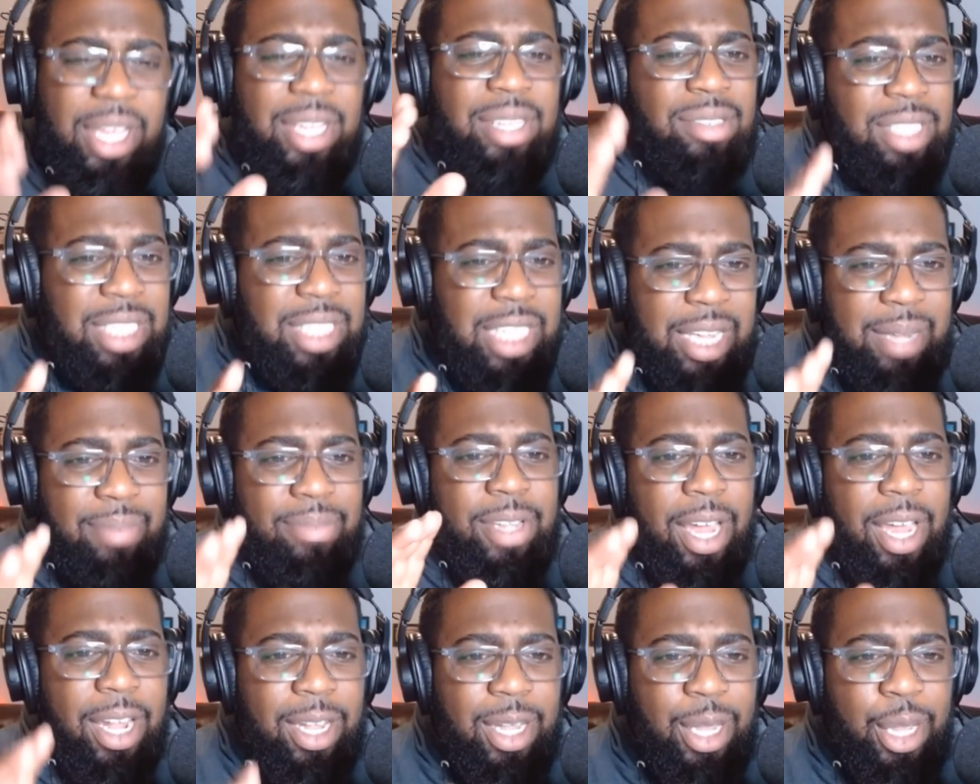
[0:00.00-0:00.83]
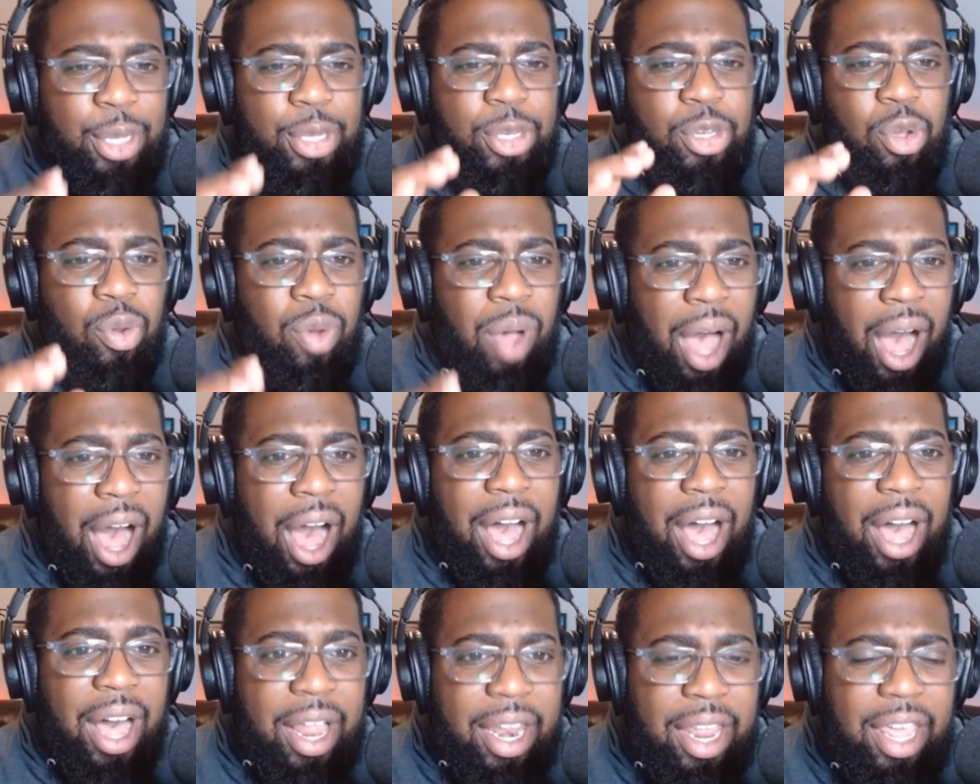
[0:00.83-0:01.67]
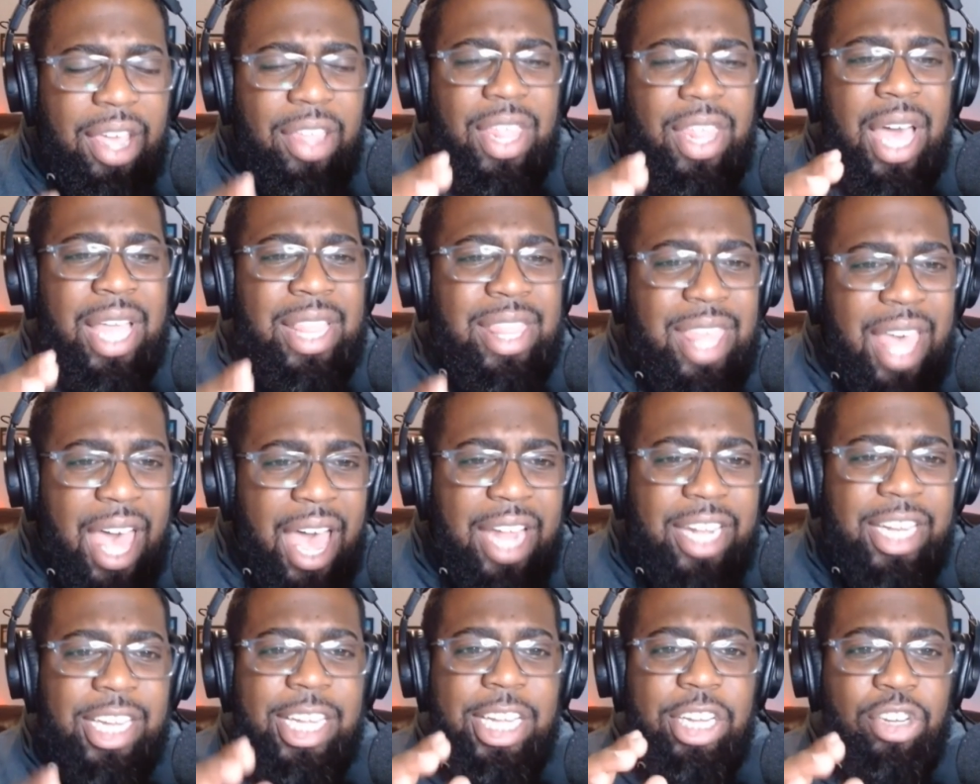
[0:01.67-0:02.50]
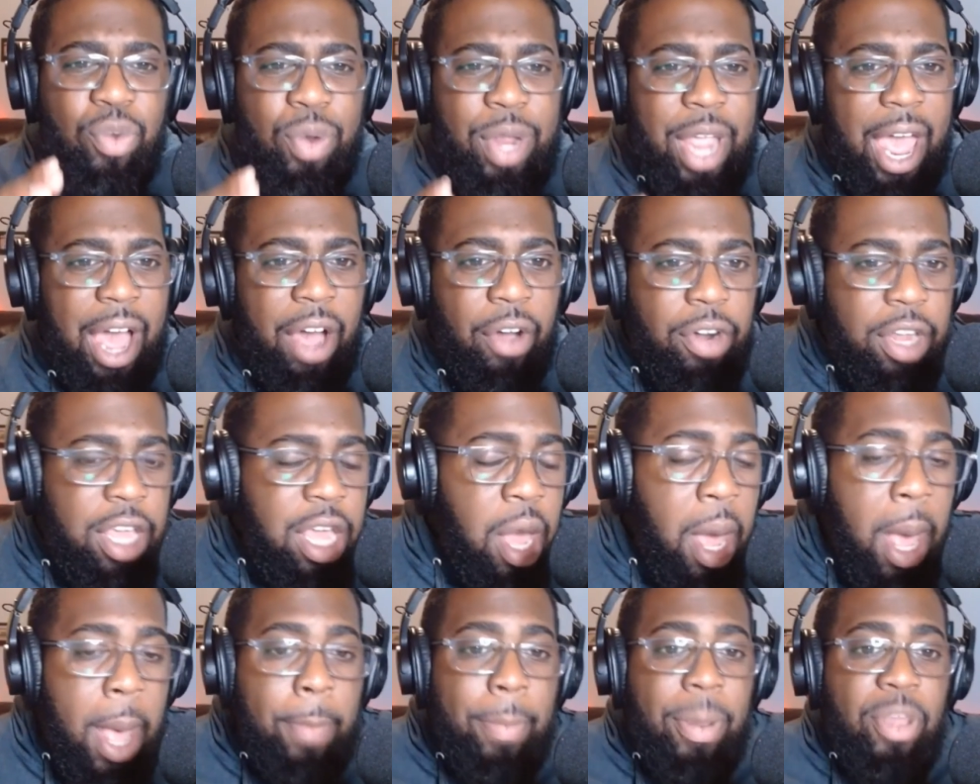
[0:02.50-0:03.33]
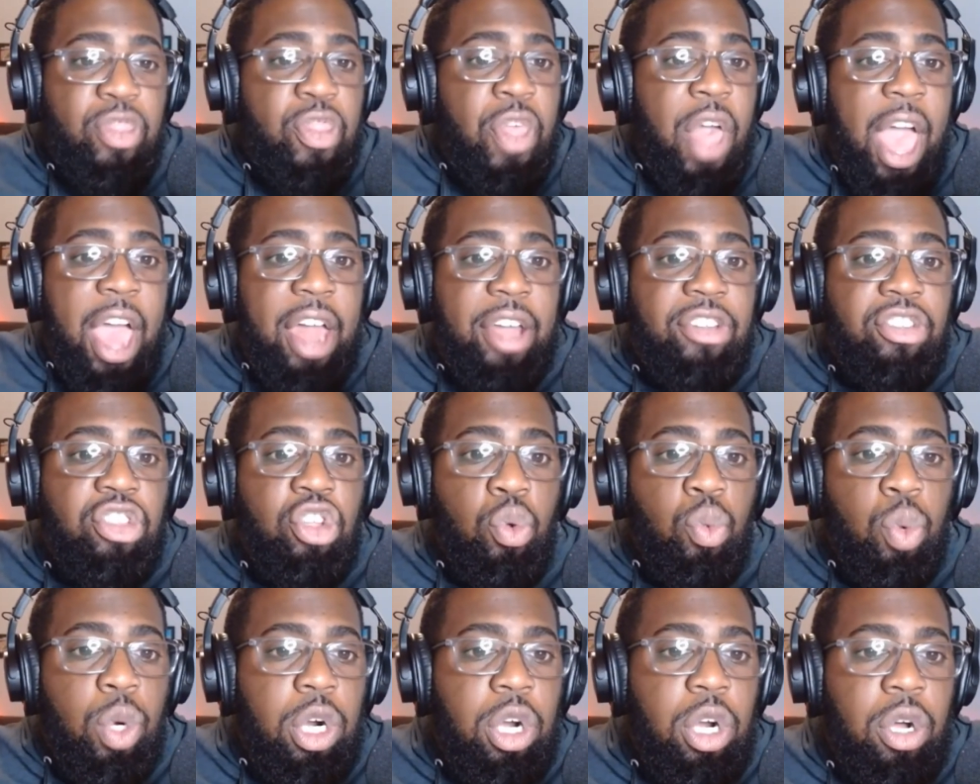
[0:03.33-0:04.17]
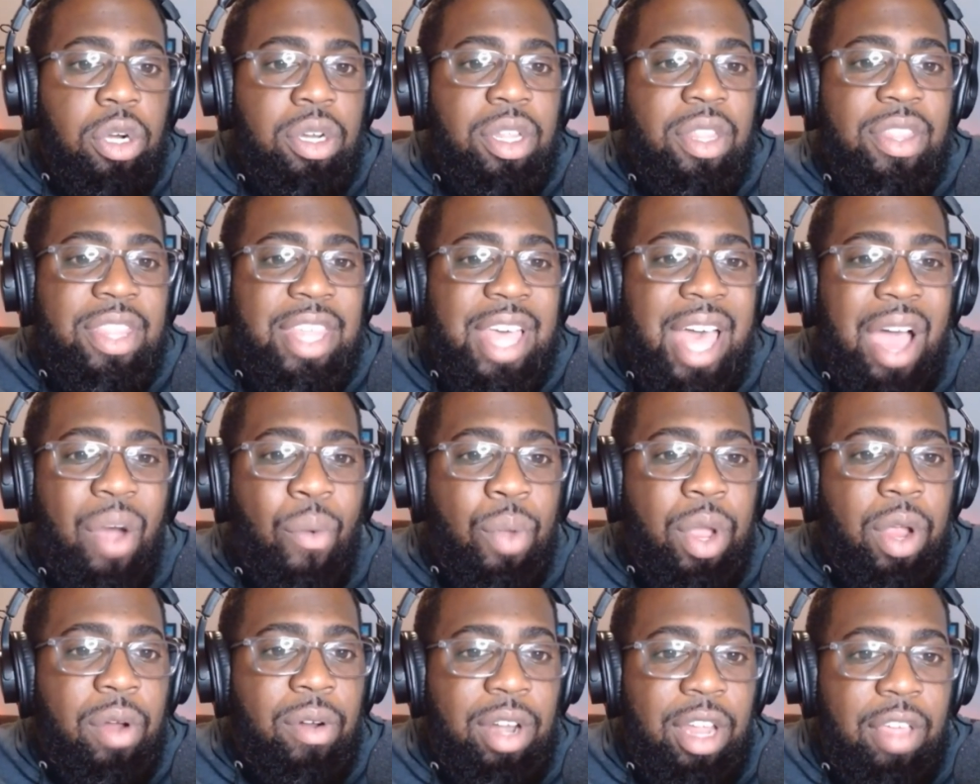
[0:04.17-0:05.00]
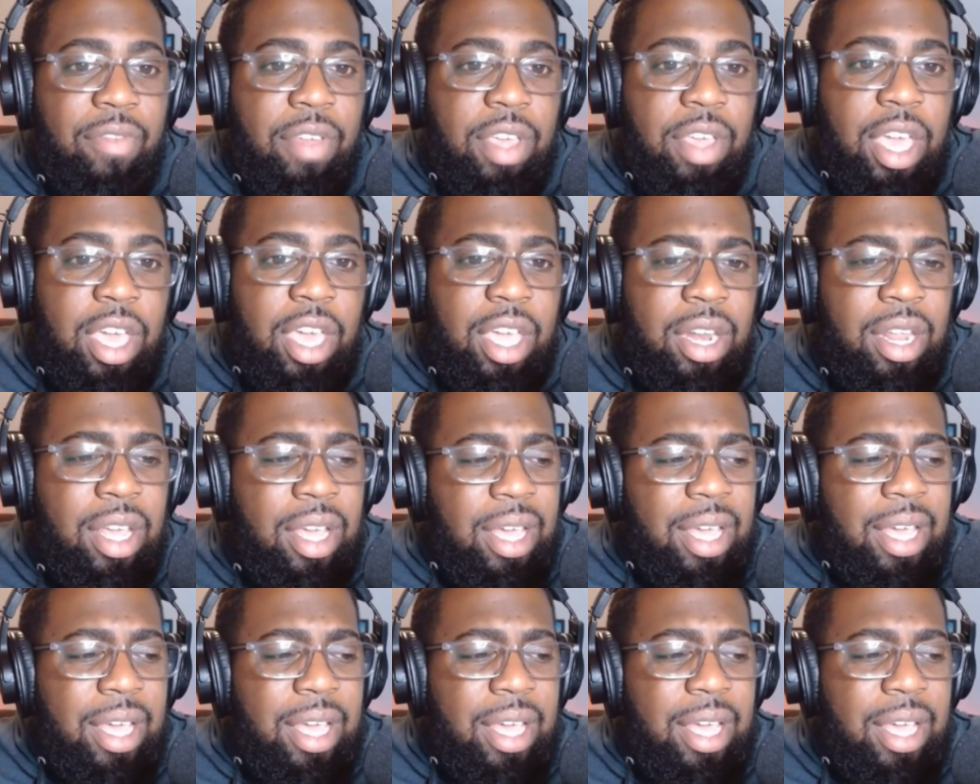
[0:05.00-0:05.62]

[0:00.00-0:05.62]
Seems a little odd that that is reality, but that's the world that we are living in.